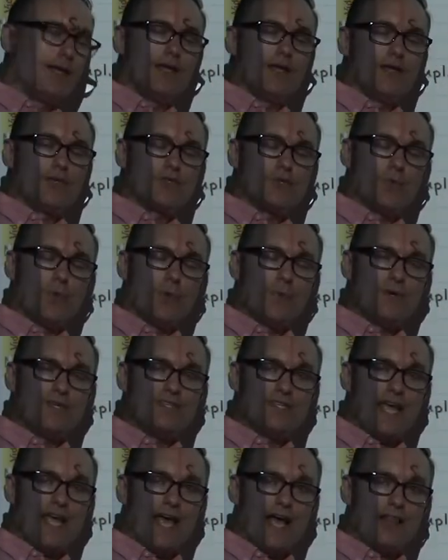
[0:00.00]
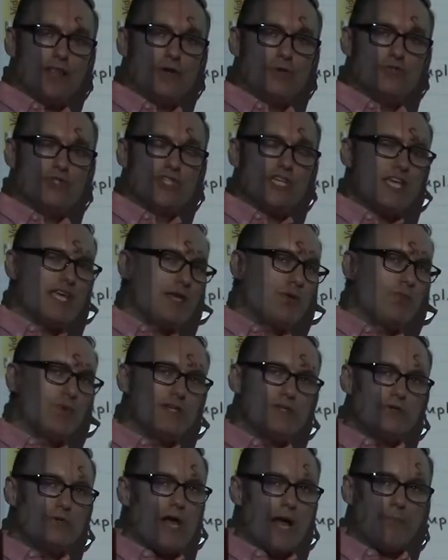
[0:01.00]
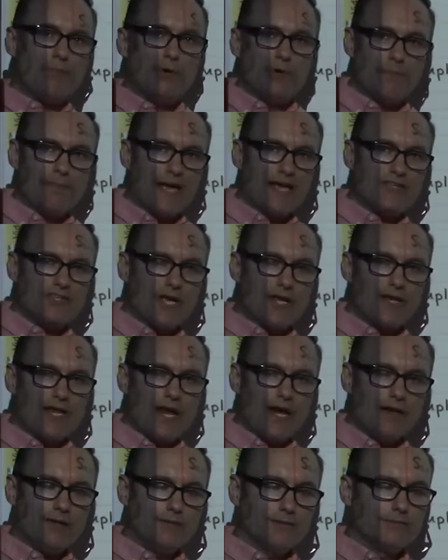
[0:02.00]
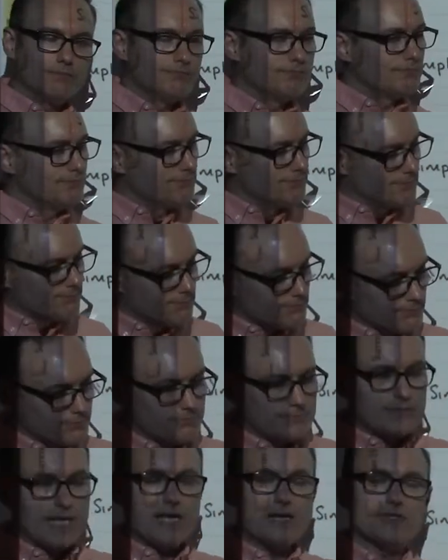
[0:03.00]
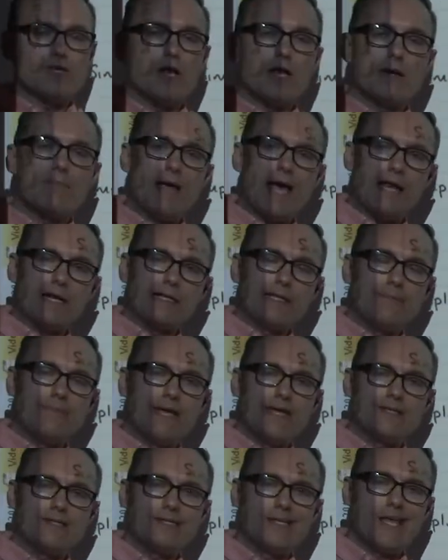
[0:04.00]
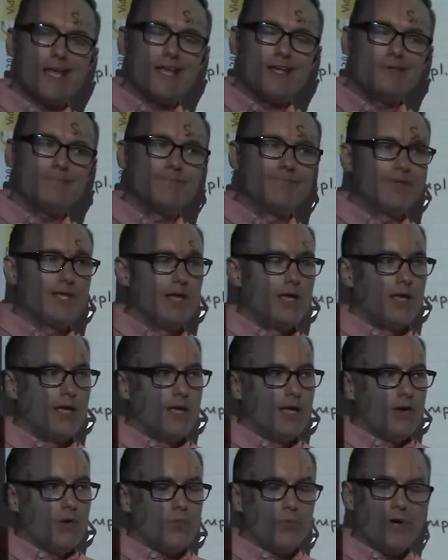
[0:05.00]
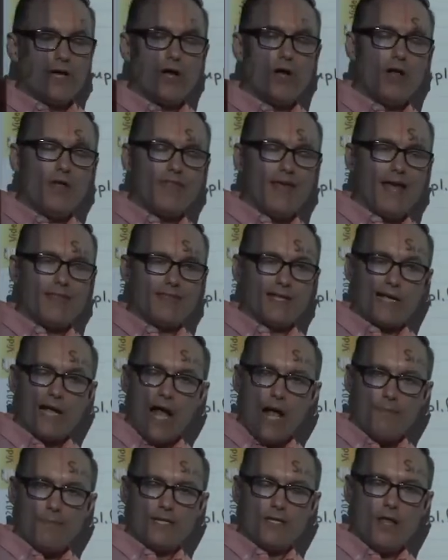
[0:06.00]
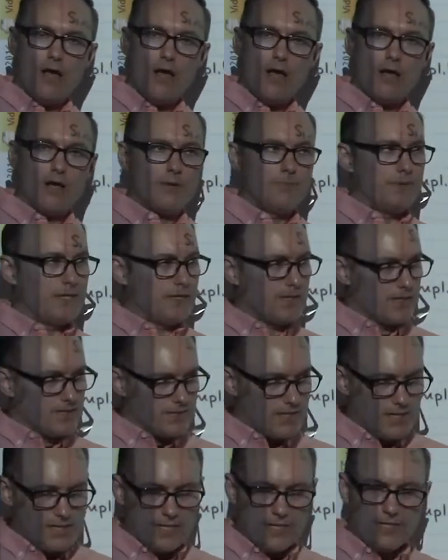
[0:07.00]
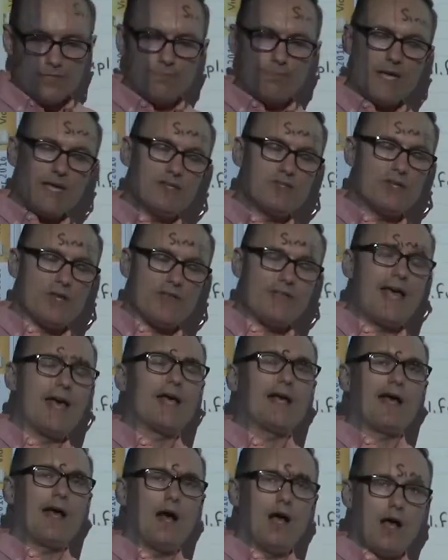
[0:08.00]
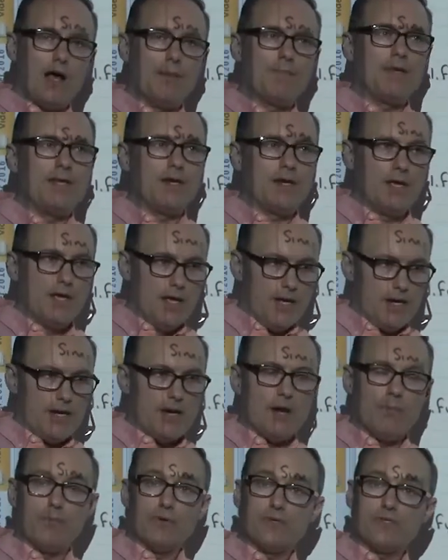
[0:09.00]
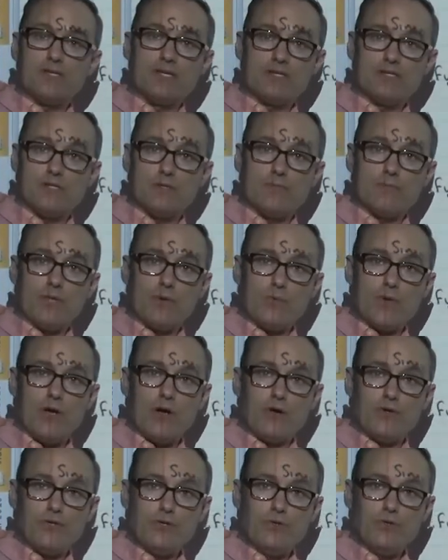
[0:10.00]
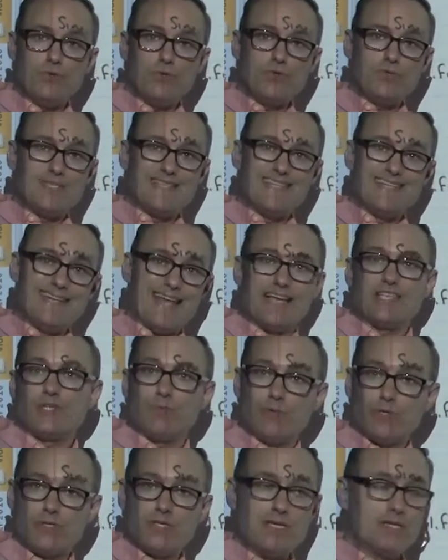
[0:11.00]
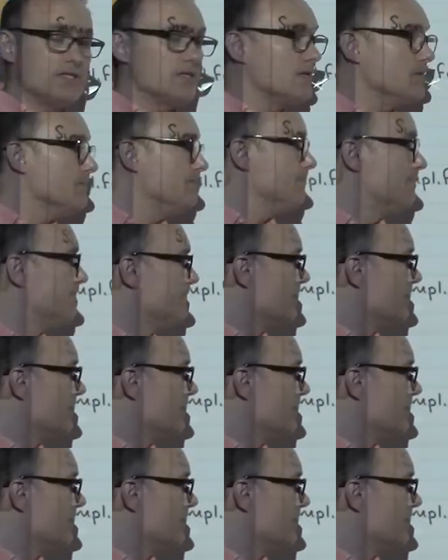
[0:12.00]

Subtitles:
So when we say log and we do not put a base on there, that is automatically base 10. We call that the common log because it is based on that common number system that we all use, the decimal system.